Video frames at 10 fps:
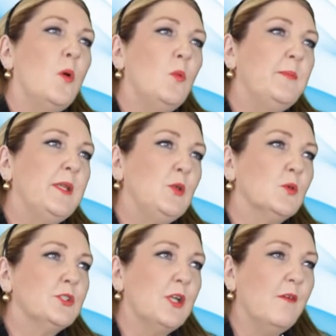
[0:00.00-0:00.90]
what would be
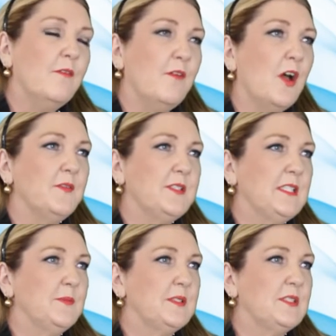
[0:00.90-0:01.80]
your top five
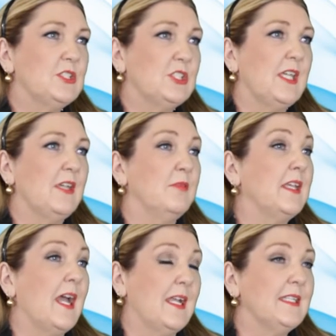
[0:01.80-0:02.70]
tips to share
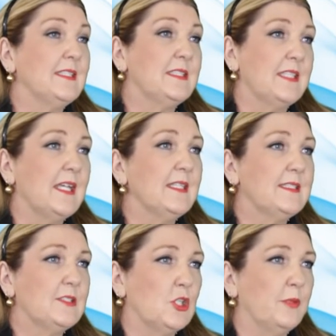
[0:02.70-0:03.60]
regarding
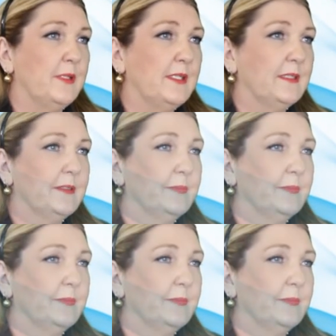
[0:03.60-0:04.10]
today's topic?